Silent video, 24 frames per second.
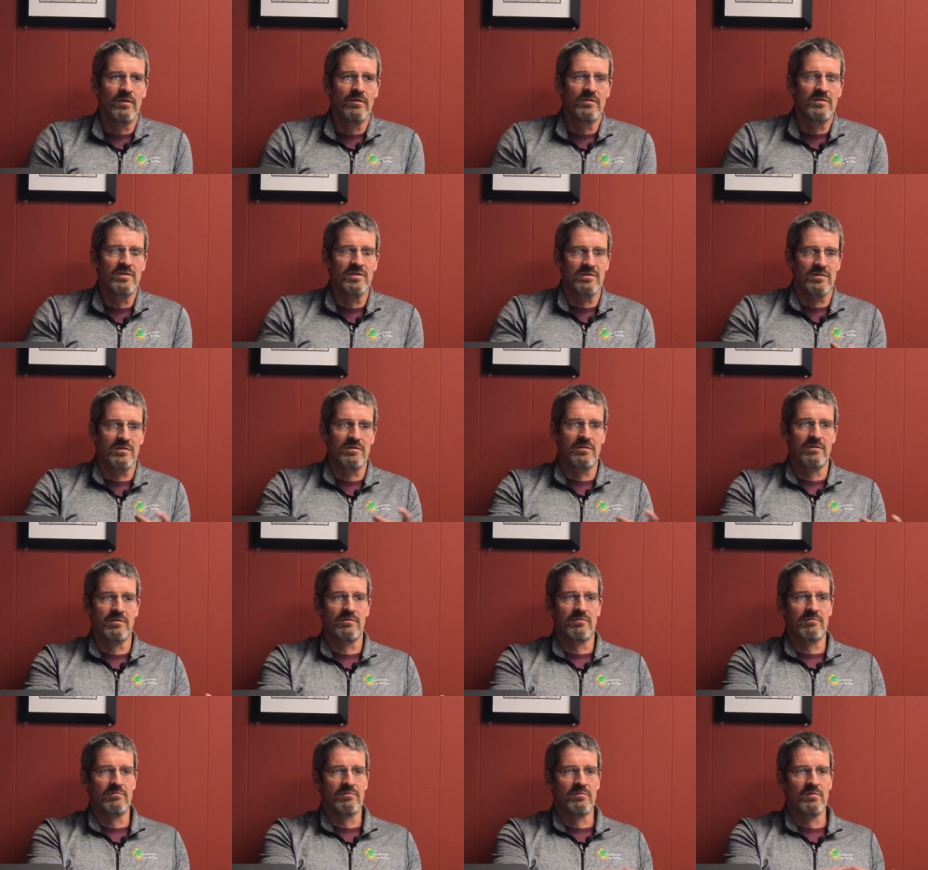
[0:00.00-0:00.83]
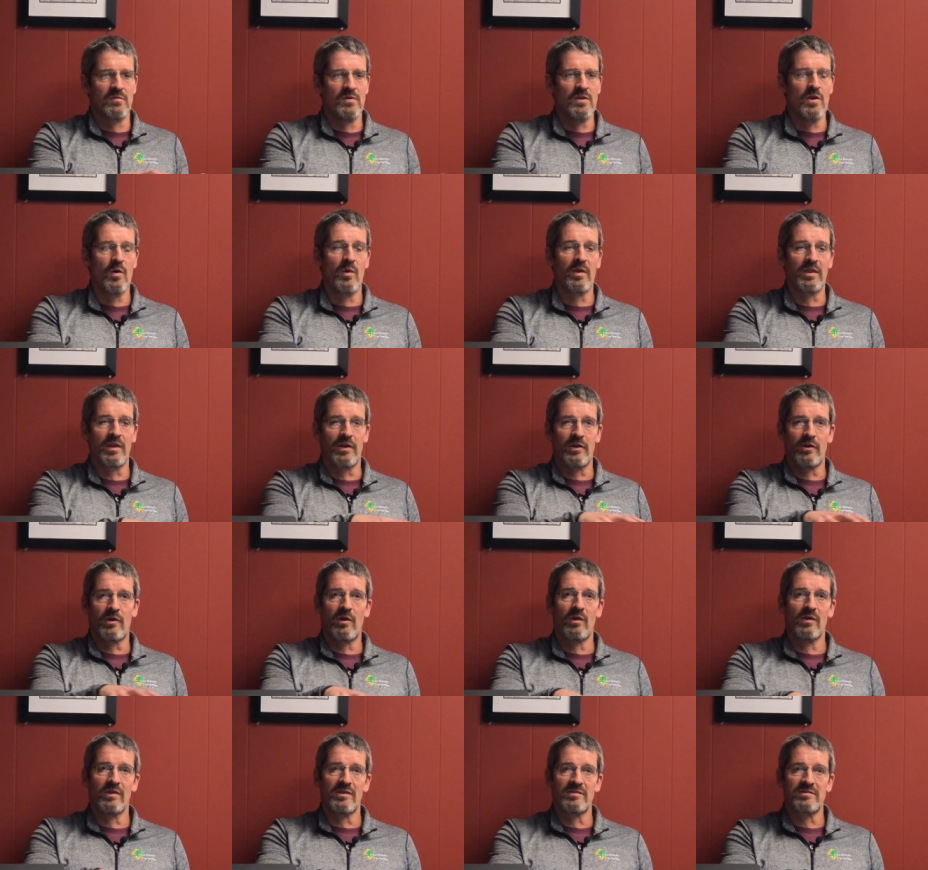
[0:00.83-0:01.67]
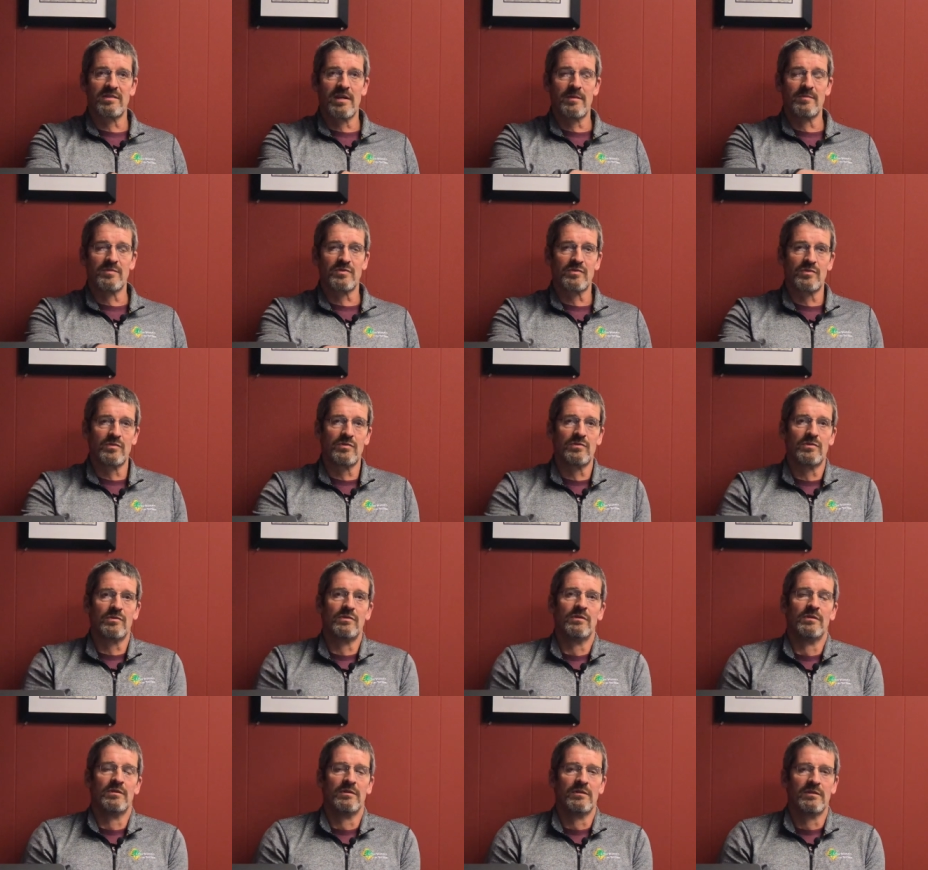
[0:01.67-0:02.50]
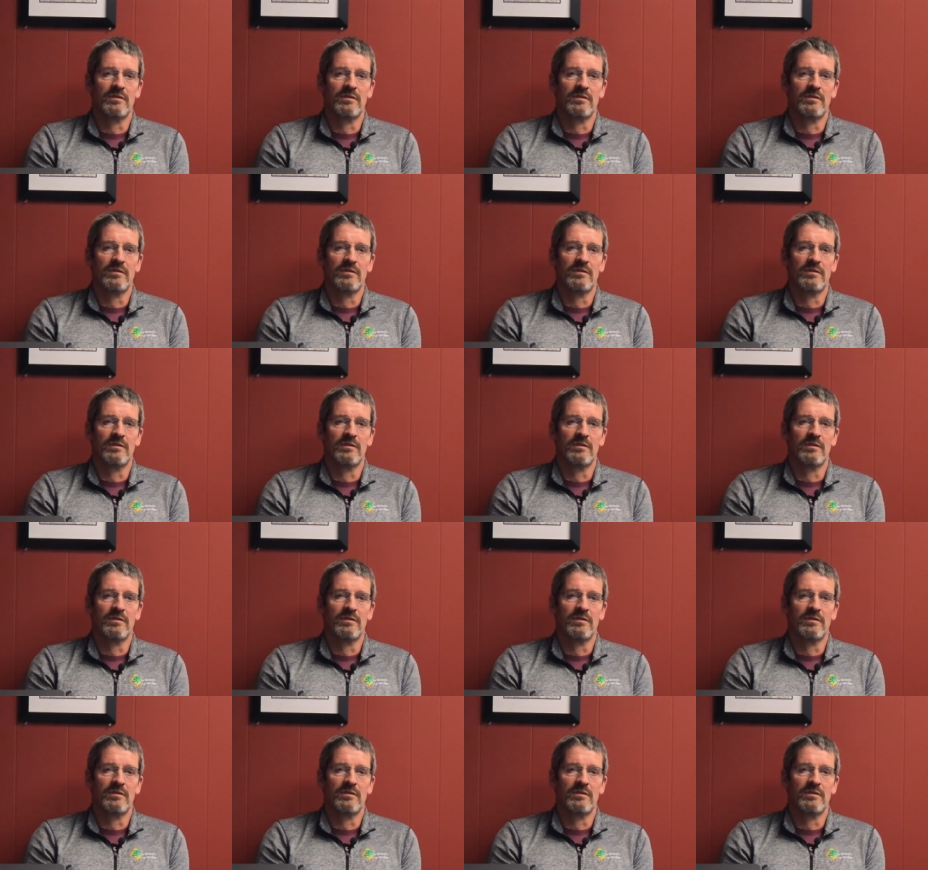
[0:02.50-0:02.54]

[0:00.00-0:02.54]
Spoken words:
just knowing that you're all in the same school